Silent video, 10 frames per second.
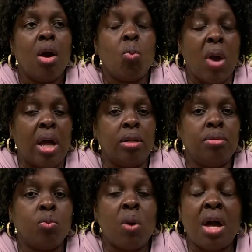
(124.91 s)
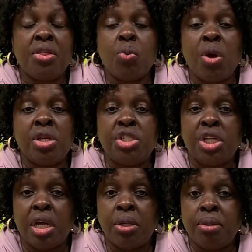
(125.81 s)
Well, while they were in
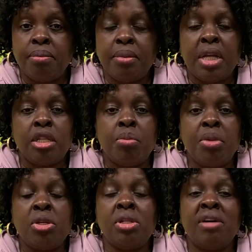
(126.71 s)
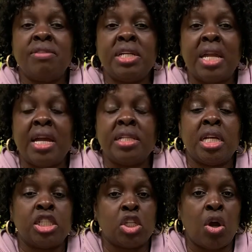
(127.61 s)
jail, in the middle of the night,
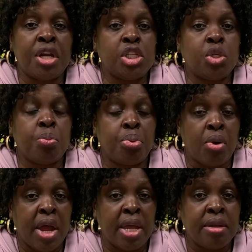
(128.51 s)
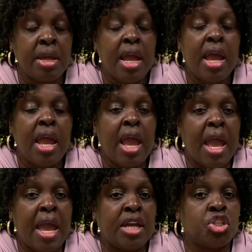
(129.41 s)
they started to pray
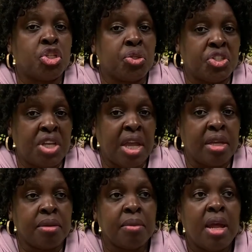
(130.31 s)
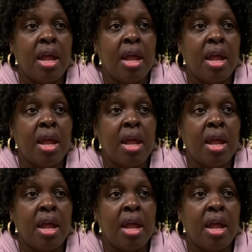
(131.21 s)
and to sing,